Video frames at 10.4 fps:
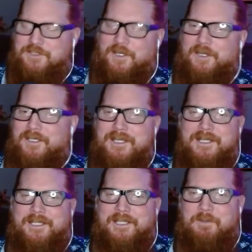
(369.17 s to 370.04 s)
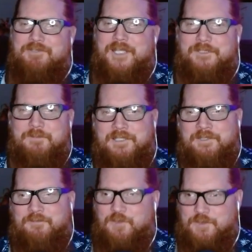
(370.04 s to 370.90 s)
Sorry, like we've talked about in
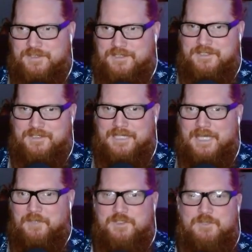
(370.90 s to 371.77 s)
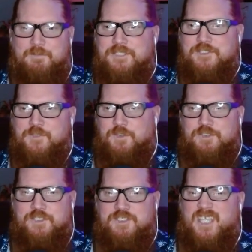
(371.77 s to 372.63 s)
the first season how the speeches were
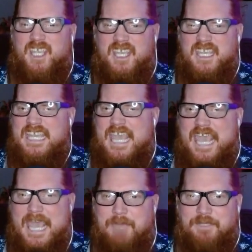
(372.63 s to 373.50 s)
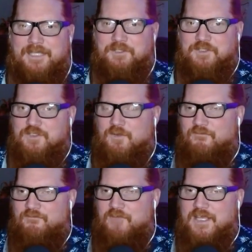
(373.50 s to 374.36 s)
just like epic and they're so
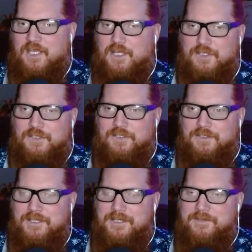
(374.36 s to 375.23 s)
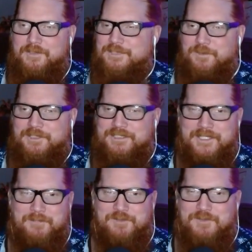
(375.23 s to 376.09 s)
fucking good. This one is
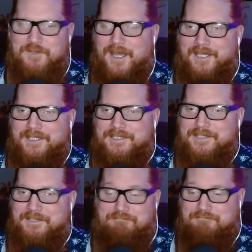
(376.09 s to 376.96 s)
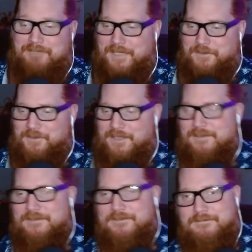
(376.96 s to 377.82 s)
him trying, and it's like I don't
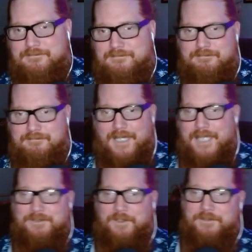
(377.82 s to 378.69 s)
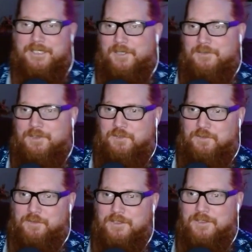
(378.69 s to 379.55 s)
care. I don't care that
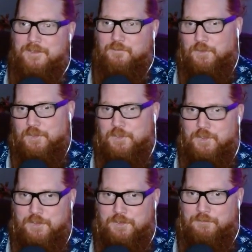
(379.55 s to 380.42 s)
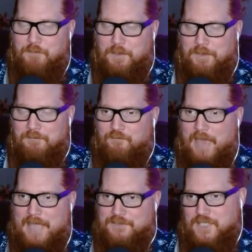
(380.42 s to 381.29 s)
you're really good at your fucking
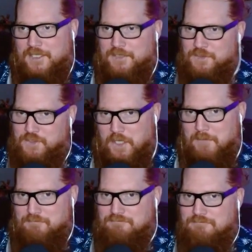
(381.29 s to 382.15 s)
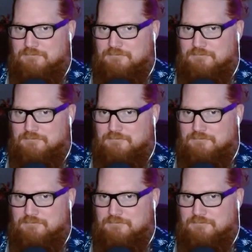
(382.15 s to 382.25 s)
fact checking job.